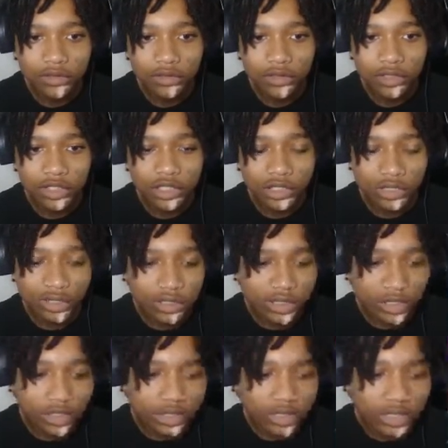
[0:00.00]
Good shit, good
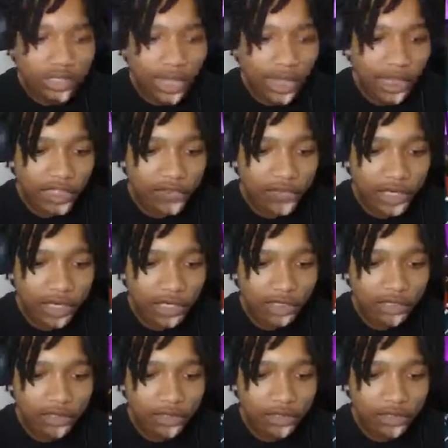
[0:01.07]
shit. He asked for that.